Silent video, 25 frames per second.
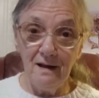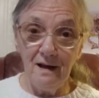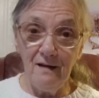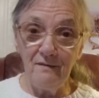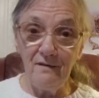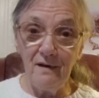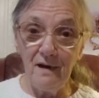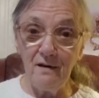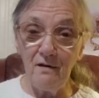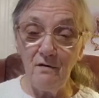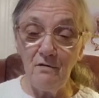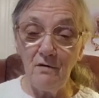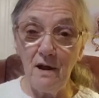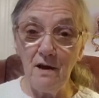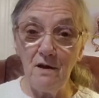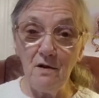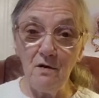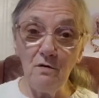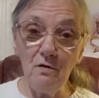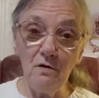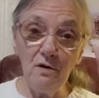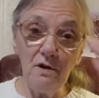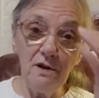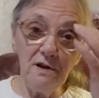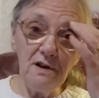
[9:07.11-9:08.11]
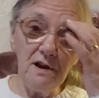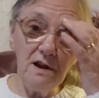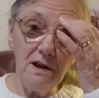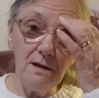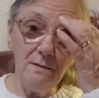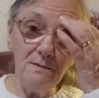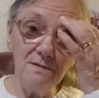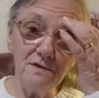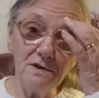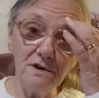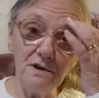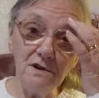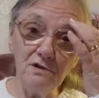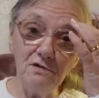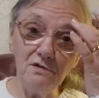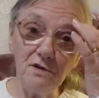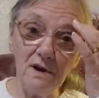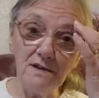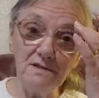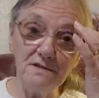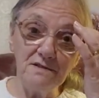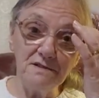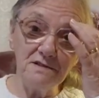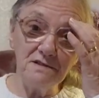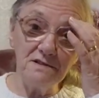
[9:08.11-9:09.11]
I've had to write all the names and
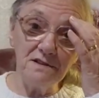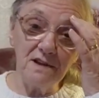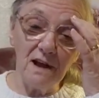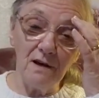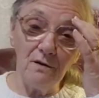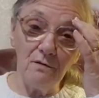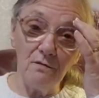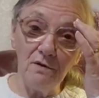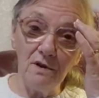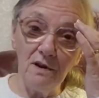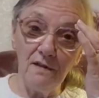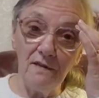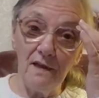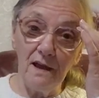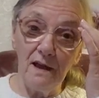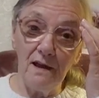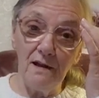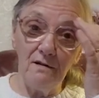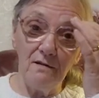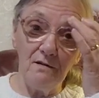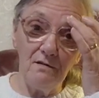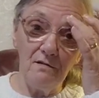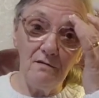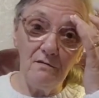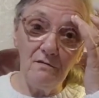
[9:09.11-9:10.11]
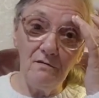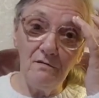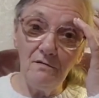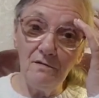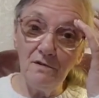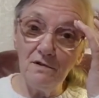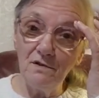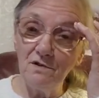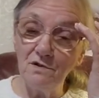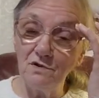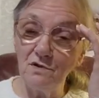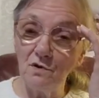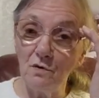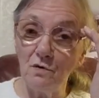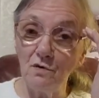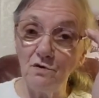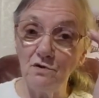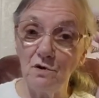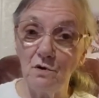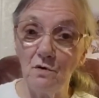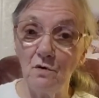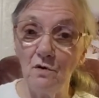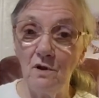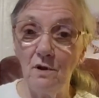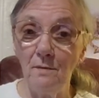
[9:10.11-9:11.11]
addresses down and then
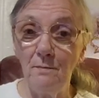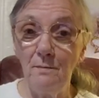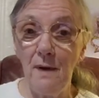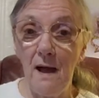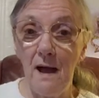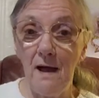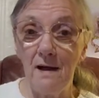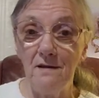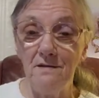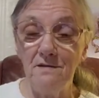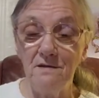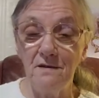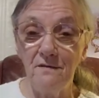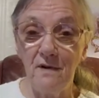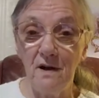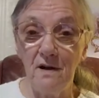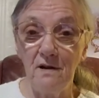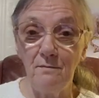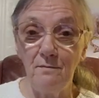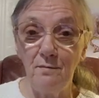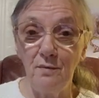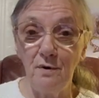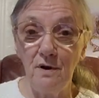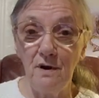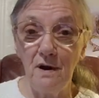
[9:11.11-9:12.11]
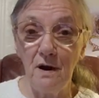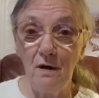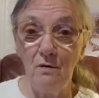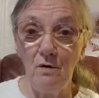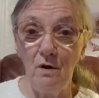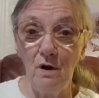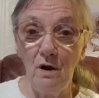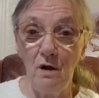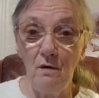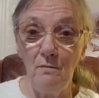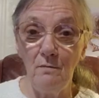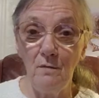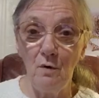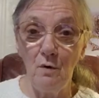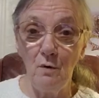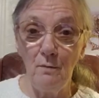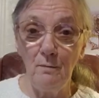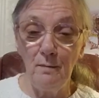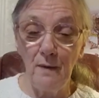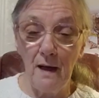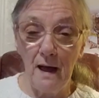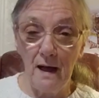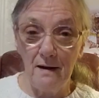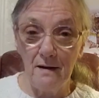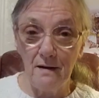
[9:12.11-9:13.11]
sort all the patterns. I've had to print out a lot
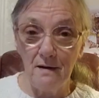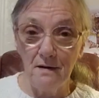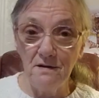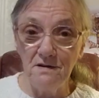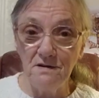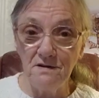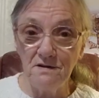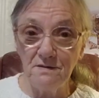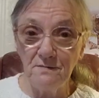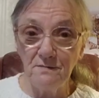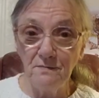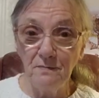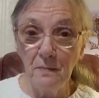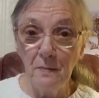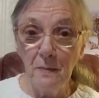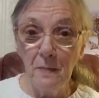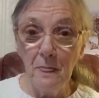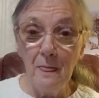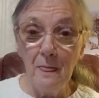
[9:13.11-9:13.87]
more patterns